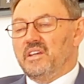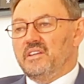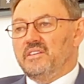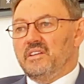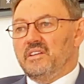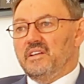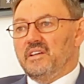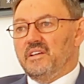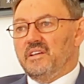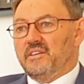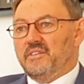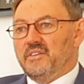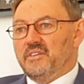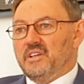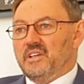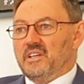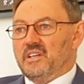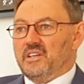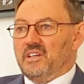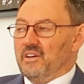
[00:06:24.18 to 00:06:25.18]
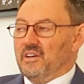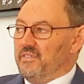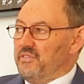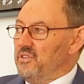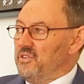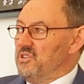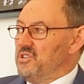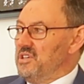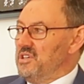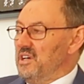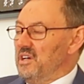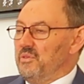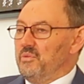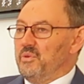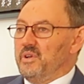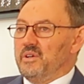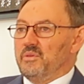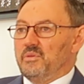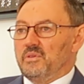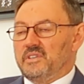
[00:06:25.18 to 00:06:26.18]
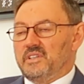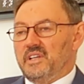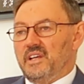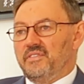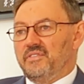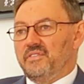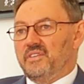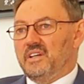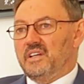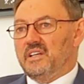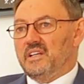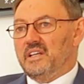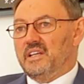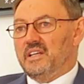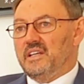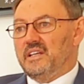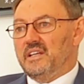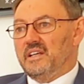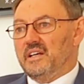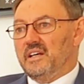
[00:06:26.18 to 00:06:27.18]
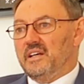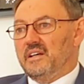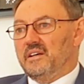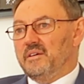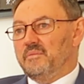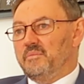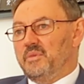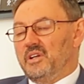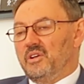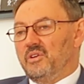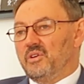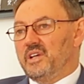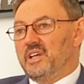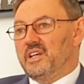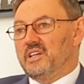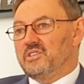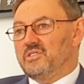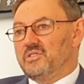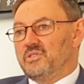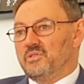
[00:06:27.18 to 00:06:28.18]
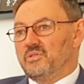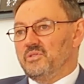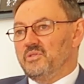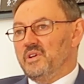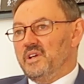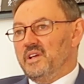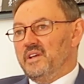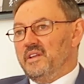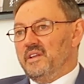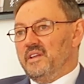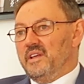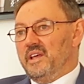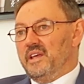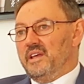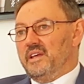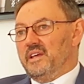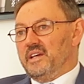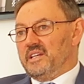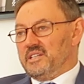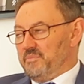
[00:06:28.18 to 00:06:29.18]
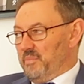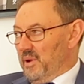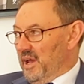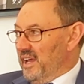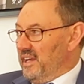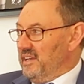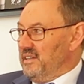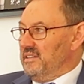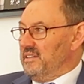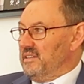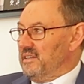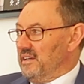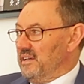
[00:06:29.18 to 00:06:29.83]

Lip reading: in the near future, we will definitely be looking to expand,